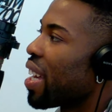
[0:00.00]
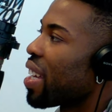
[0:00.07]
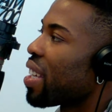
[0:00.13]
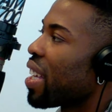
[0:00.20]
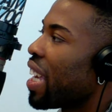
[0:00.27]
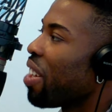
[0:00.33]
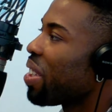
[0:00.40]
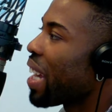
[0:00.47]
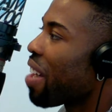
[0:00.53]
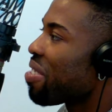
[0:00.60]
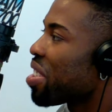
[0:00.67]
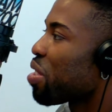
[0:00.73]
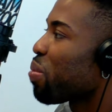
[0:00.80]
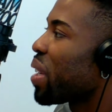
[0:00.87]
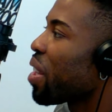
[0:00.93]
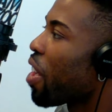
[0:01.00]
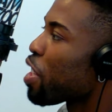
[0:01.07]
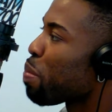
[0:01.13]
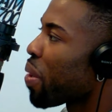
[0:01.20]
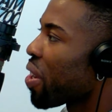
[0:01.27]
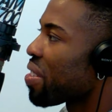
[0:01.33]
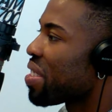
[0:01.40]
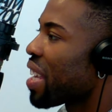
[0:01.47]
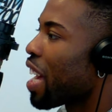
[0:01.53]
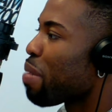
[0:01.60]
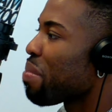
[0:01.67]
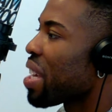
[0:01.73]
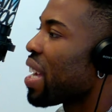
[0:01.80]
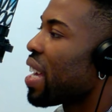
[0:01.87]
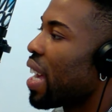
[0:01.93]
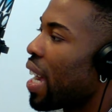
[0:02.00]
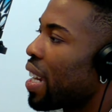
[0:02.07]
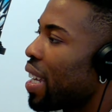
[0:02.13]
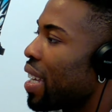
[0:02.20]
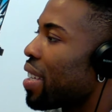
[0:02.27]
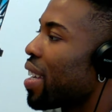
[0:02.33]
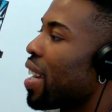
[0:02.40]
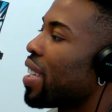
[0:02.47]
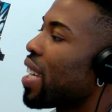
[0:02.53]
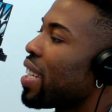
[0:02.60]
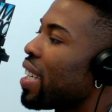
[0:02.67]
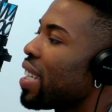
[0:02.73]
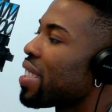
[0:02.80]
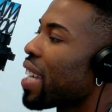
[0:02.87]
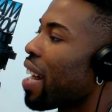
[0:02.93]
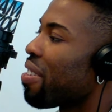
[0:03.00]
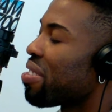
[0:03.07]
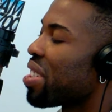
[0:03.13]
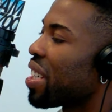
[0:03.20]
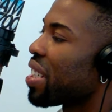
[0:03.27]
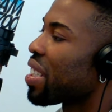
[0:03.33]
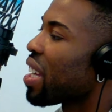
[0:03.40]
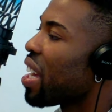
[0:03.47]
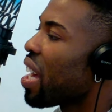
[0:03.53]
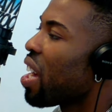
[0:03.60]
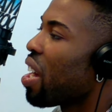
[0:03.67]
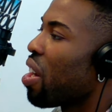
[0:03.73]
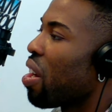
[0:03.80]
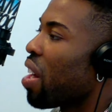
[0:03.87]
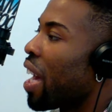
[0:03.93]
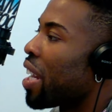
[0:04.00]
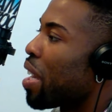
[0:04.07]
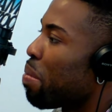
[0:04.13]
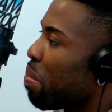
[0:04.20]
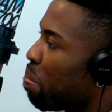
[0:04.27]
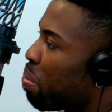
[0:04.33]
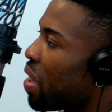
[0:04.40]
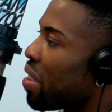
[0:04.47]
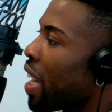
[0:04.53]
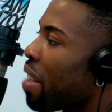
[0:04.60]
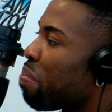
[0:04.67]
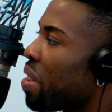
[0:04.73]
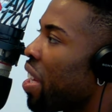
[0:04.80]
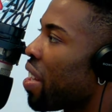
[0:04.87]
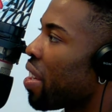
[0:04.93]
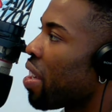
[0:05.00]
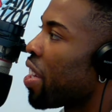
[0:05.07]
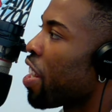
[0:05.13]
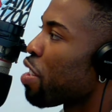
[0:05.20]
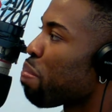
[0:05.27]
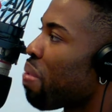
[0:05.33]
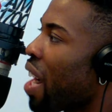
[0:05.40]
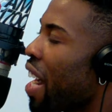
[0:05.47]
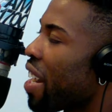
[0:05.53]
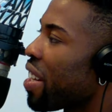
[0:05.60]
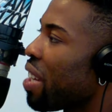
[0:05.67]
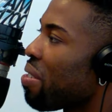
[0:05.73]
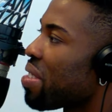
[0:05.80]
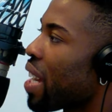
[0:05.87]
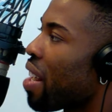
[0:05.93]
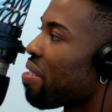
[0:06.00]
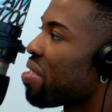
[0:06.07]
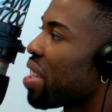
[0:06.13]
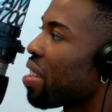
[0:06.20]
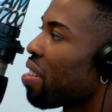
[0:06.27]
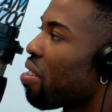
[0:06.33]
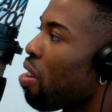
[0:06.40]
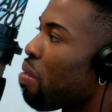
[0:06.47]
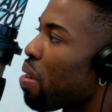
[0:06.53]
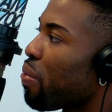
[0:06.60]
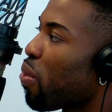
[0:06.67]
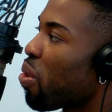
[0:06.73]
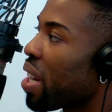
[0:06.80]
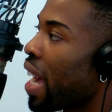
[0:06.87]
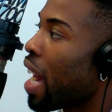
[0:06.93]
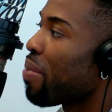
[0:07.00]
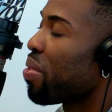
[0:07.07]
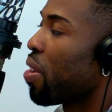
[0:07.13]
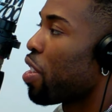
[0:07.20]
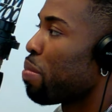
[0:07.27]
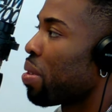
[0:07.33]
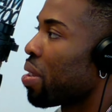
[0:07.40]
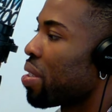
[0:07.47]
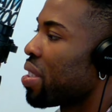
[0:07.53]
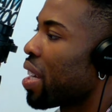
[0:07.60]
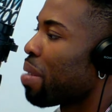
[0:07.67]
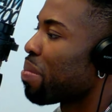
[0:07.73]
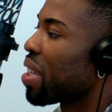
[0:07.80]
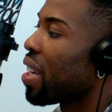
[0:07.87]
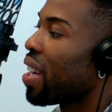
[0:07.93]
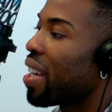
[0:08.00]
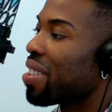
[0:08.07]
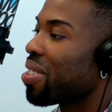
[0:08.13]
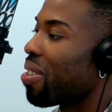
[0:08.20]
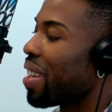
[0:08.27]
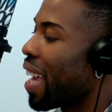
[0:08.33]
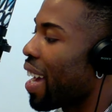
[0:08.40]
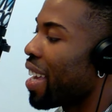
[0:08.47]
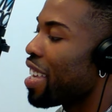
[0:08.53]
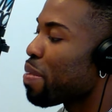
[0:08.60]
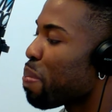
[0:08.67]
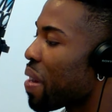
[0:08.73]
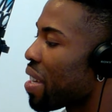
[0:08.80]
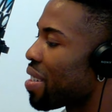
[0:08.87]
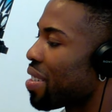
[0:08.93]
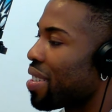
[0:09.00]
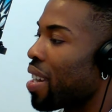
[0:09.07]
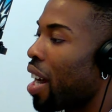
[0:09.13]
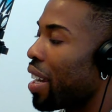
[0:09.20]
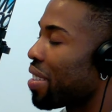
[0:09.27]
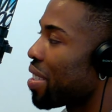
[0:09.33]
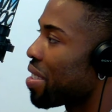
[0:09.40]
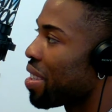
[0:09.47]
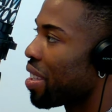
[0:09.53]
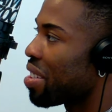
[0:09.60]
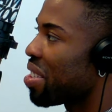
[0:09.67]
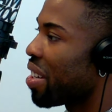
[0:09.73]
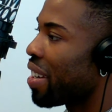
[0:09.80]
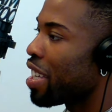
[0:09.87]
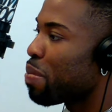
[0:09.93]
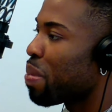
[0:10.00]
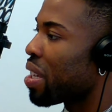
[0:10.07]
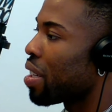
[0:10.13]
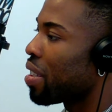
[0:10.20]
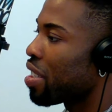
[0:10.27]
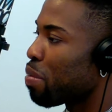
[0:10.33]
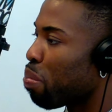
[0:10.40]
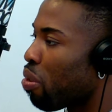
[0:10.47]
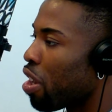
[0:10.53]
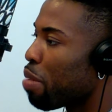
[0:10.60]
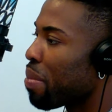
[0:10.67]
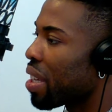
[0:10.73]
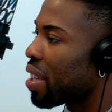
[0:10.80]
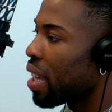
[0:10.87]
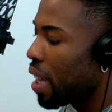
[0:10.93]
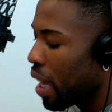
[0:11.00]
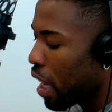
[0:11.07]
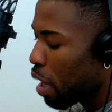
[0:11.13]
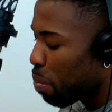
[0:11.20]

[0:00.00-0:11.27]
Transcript: Yeah, he only averages 3 yards per attempt, and then he's averaging, and then years prior he was averaging over 4.5 yards per attempt. So yeah, he's been non-existent this year. He's been a disappointment.